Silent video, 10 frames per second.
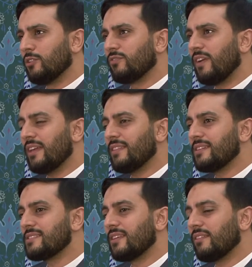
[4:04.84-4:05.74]
And you'll find
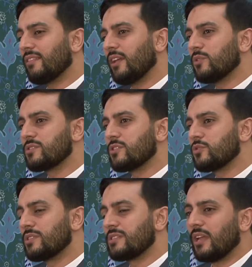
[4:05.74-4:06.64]
that his death date was the
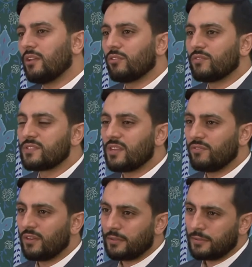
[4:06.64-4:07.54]
28th of
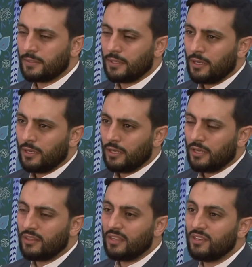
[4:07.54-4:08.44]
Safar
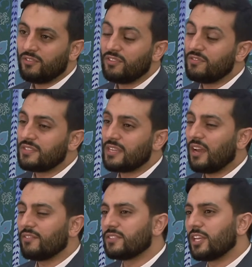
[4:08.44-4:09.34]
in the year 50
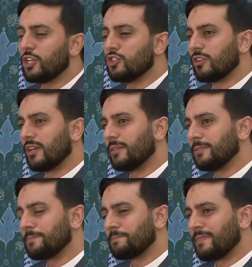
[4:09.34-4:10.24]
after Hijrah.
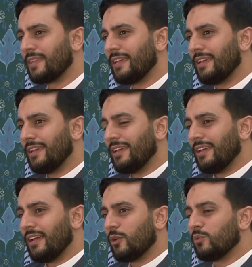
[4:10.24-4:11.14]

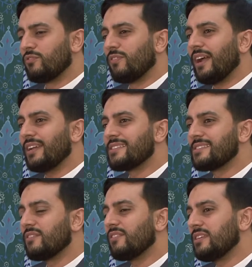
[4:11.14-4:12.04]
And we'll find
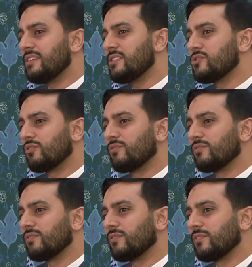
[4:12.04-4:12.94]
7 years
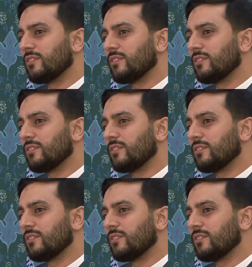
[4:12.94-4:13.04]
of